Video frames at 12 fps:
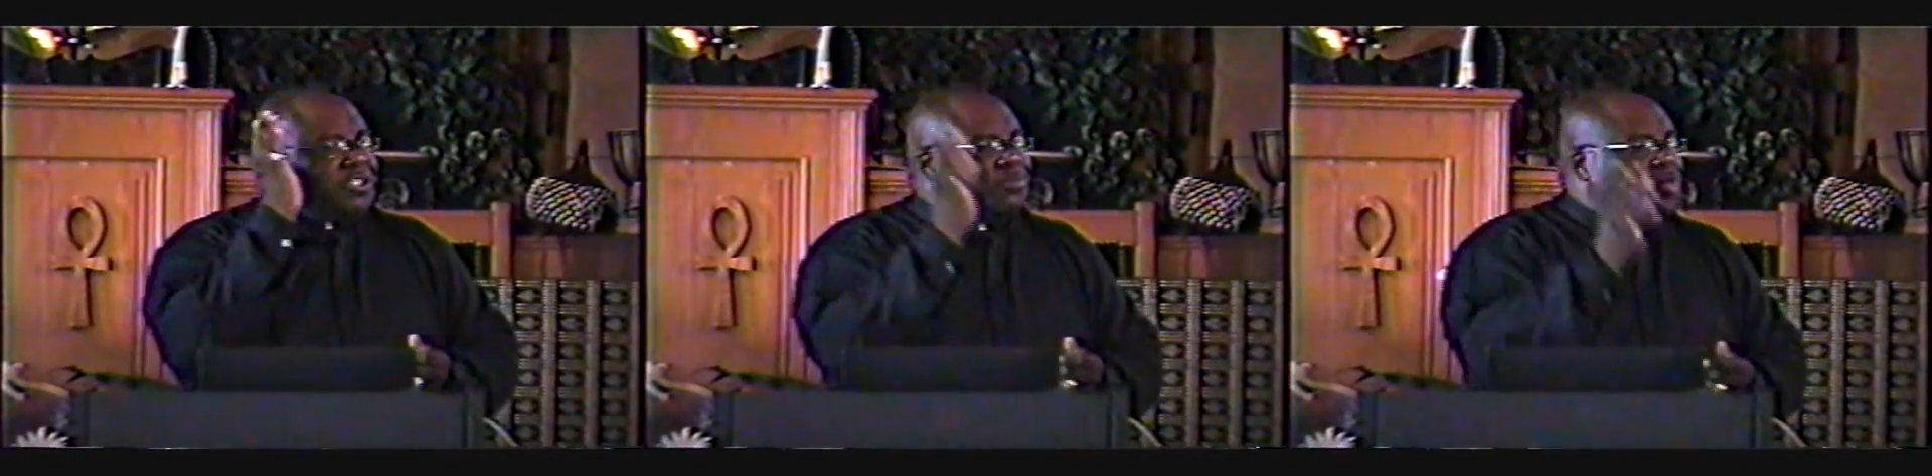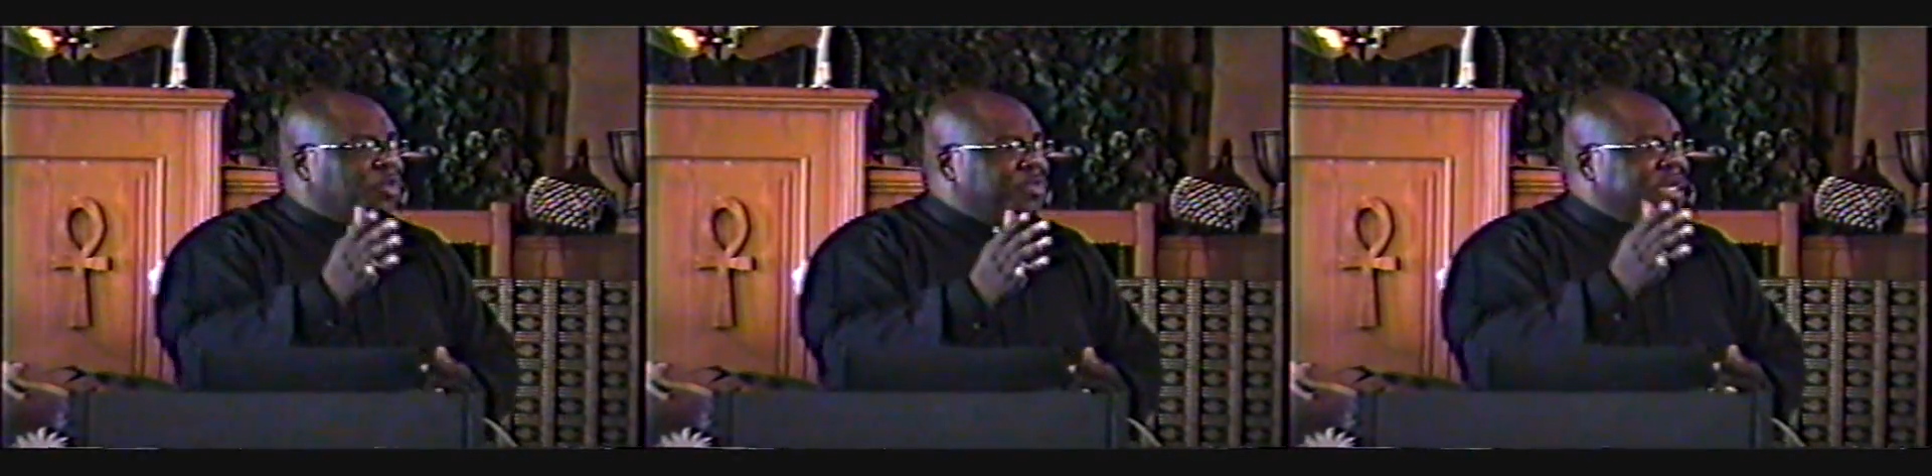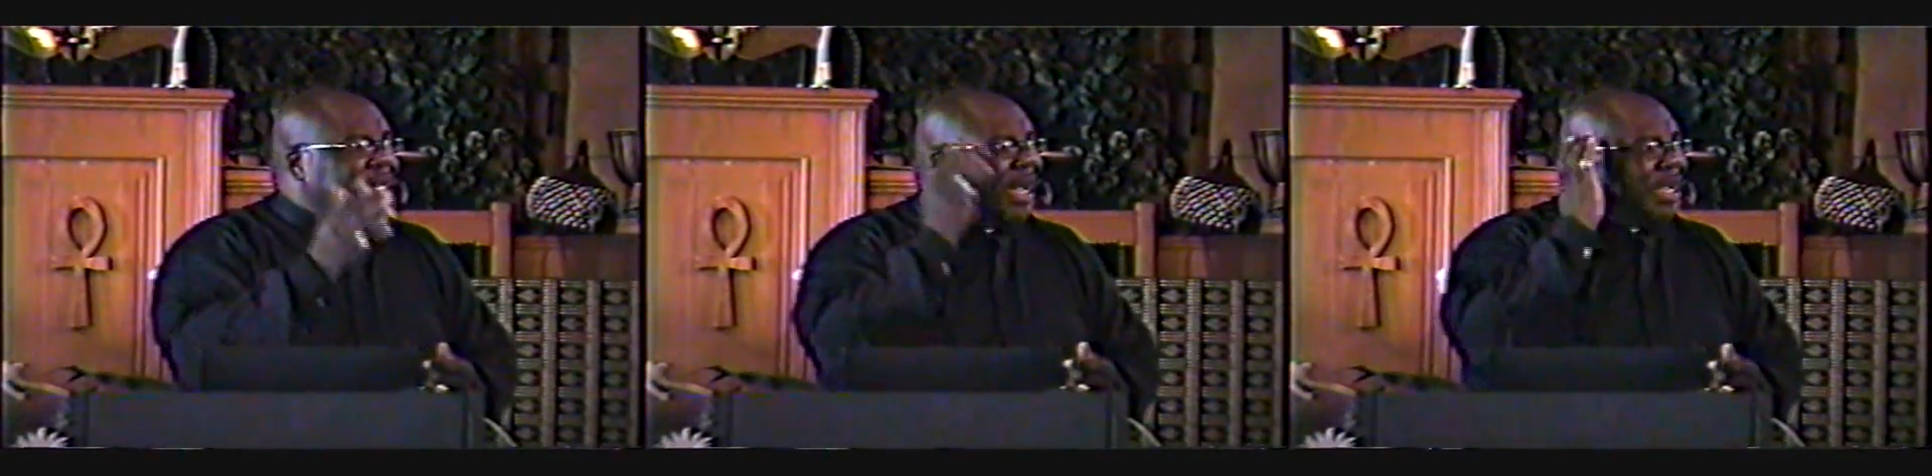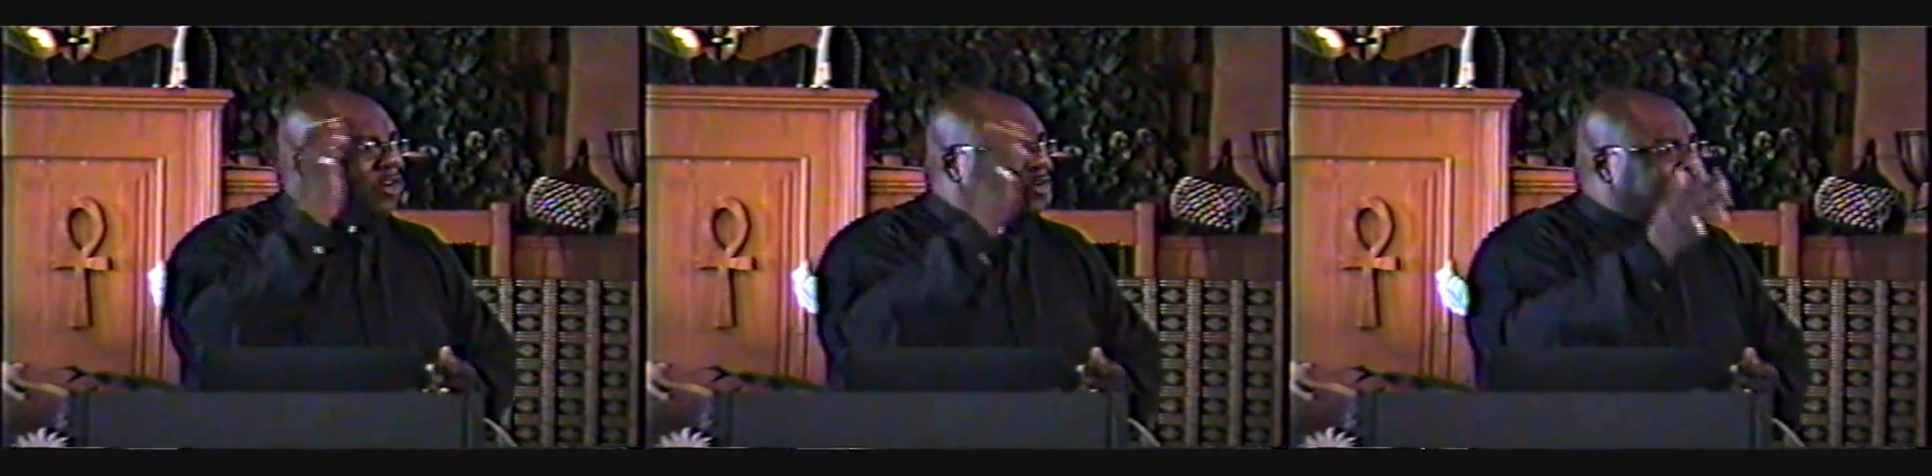to do some more
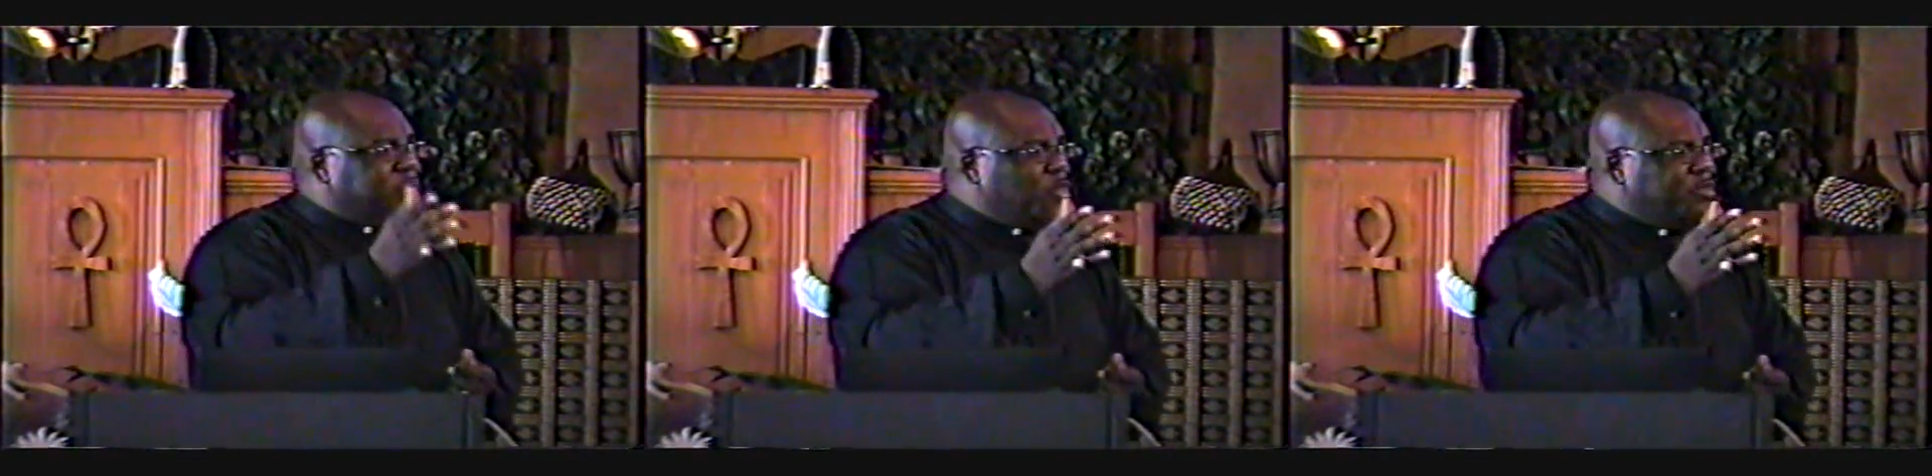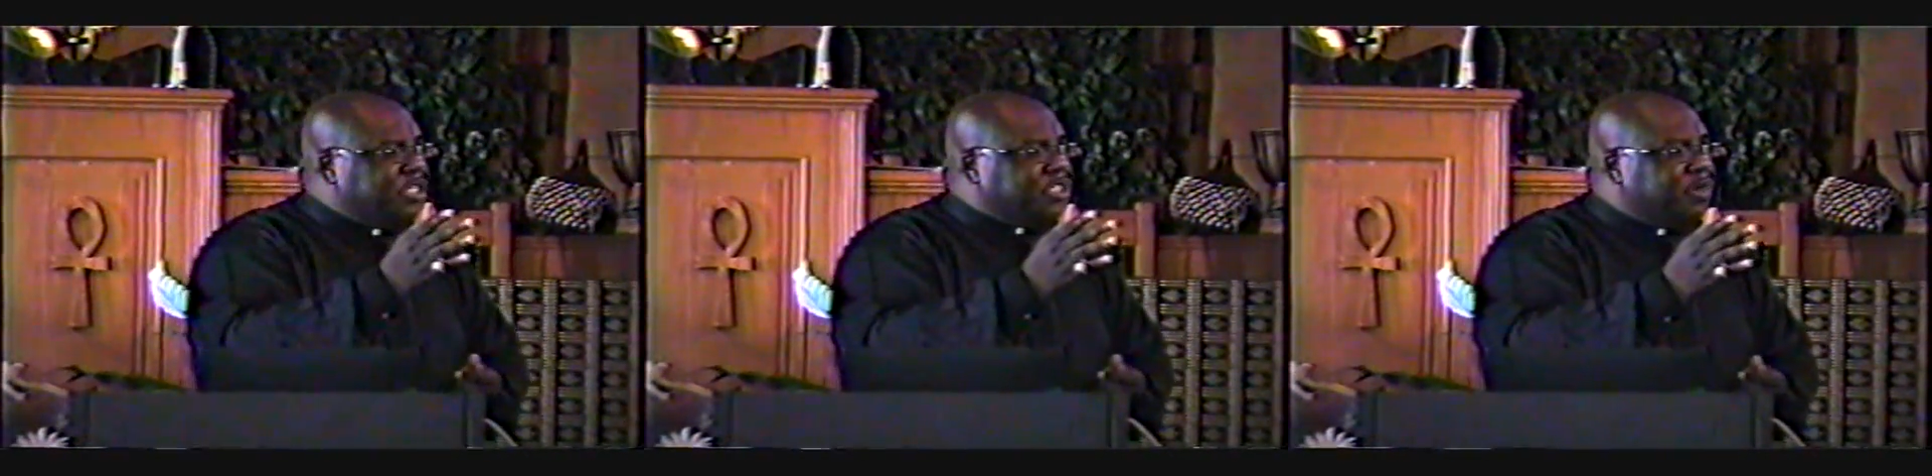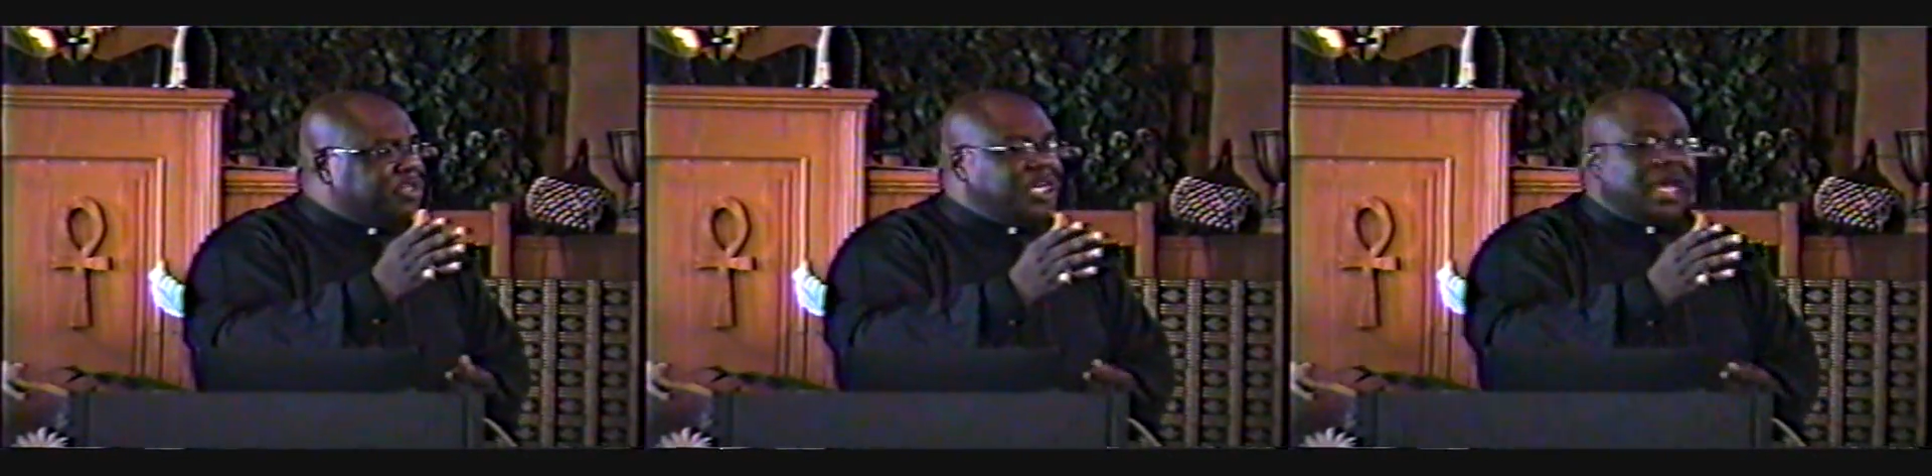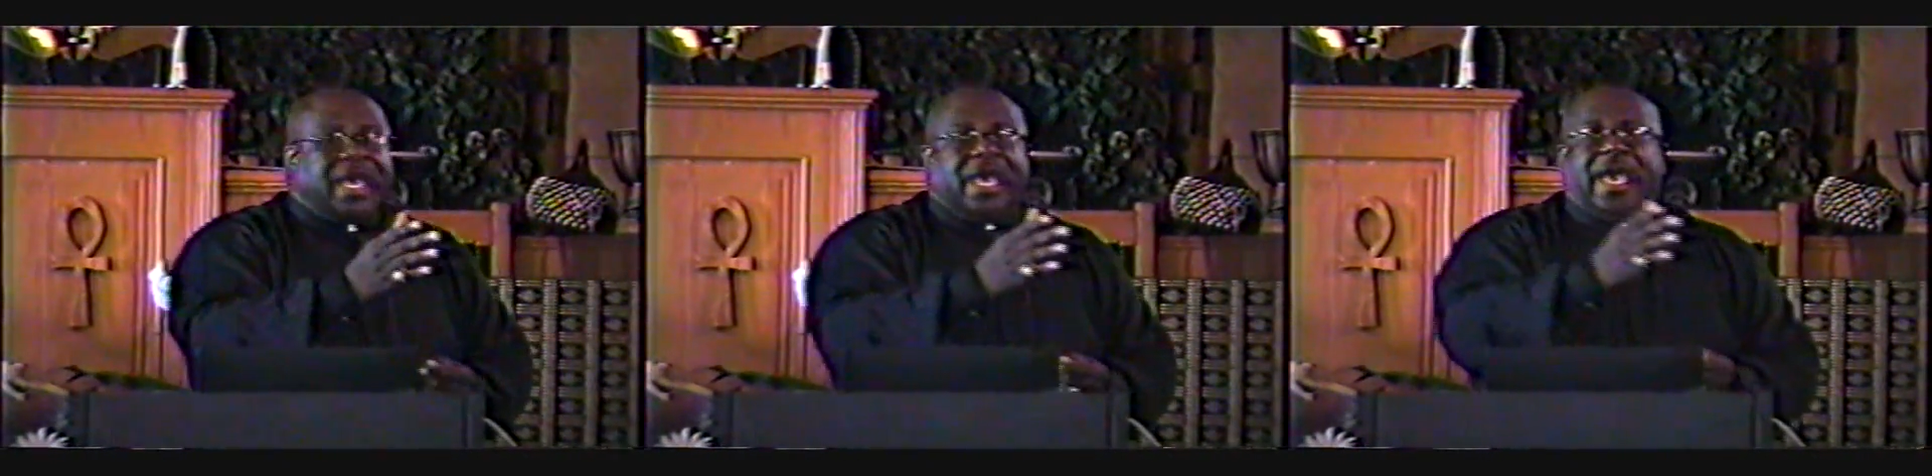reading. I got to do some more
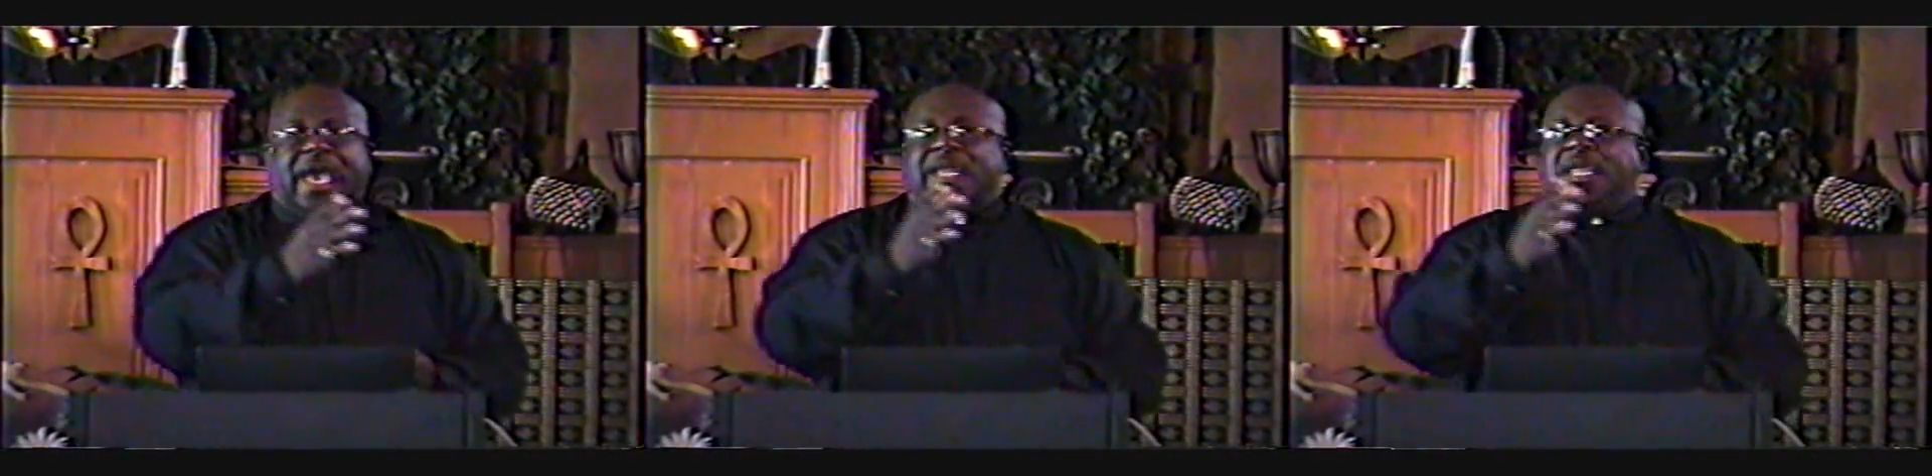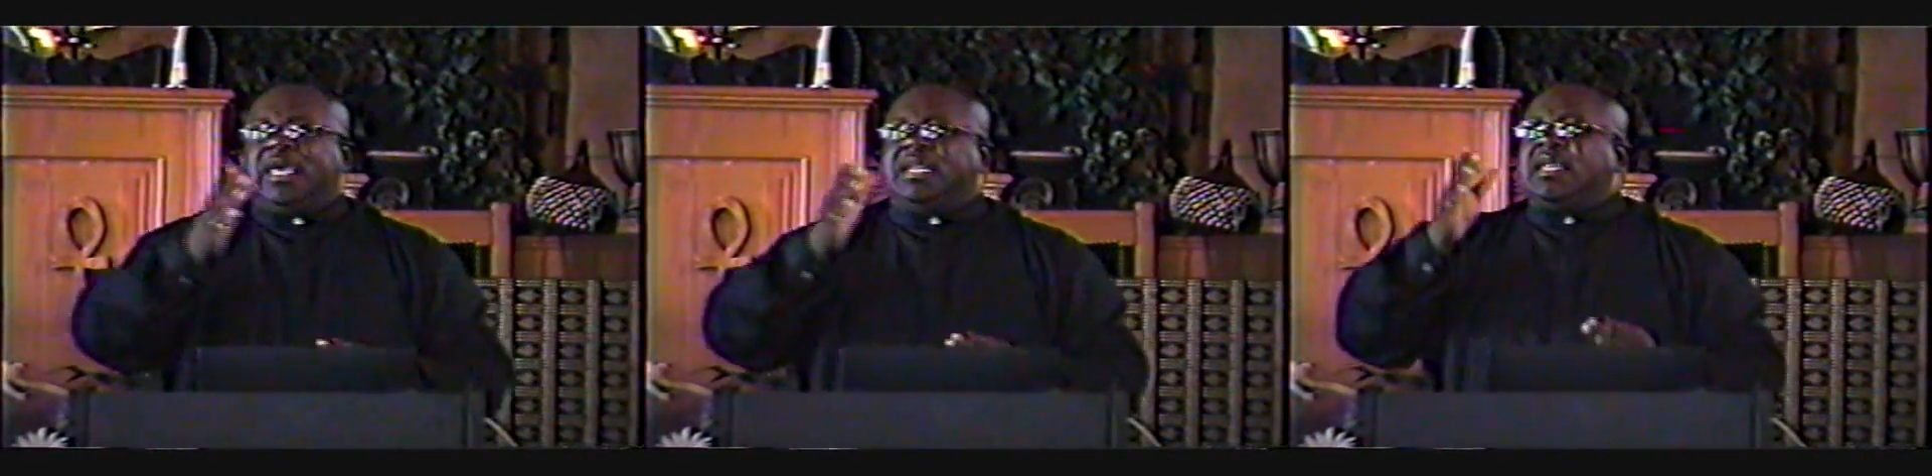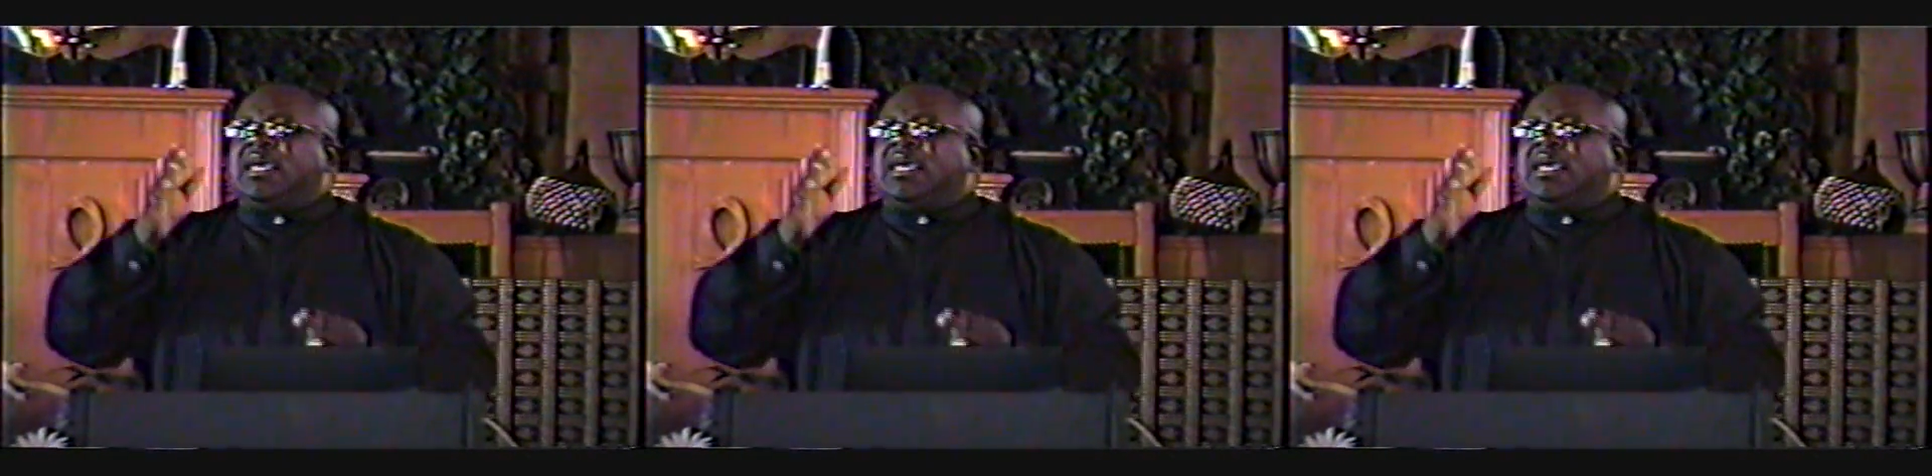research. And